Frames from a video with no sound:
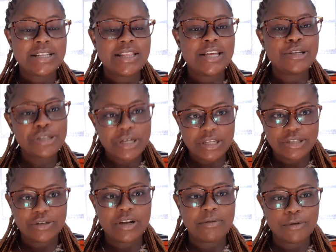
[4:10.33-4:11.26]
usually
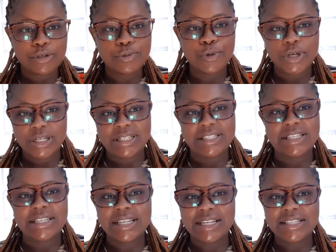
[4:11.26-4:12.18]
talk about morning
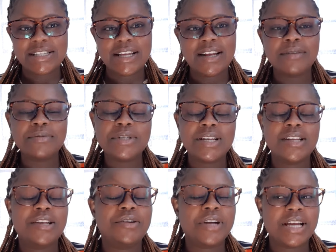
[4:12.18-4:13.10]
sickness, and I'm
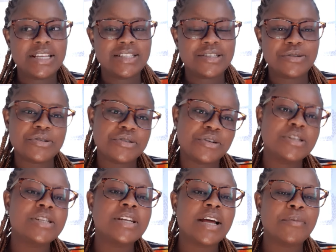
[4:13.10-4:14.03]
telling you guys, it was
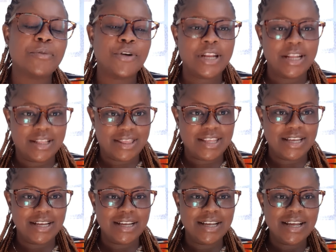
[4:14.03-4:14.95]
not a morning
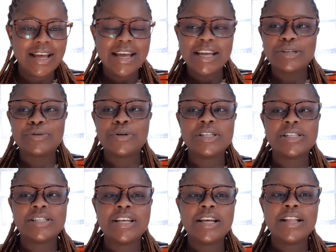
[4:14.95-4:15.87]
thing. It
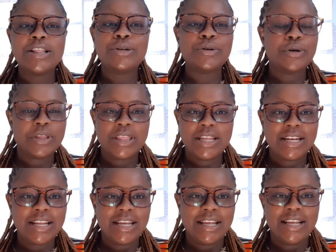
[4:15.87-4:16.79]
was throughout the
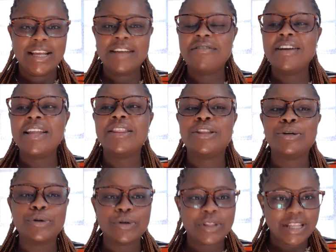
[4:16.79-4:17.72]
day, even
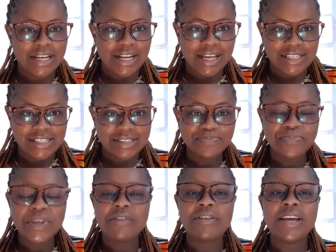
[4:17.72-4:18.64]
throughout the night.
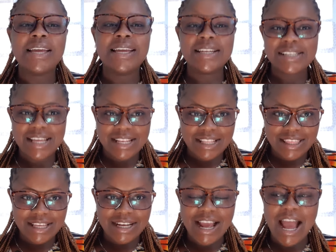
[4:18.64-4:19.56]
If I eat
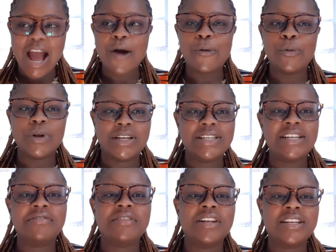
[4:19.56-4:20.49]
anything, I would
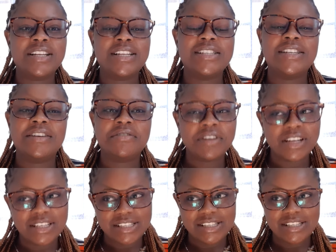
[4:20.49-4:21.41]

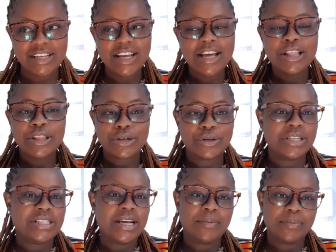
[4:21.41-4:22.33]
definitely throw
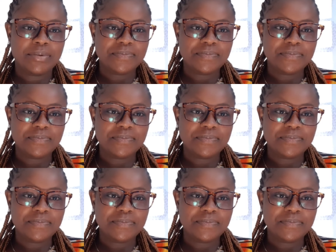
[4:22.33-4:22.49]
it up.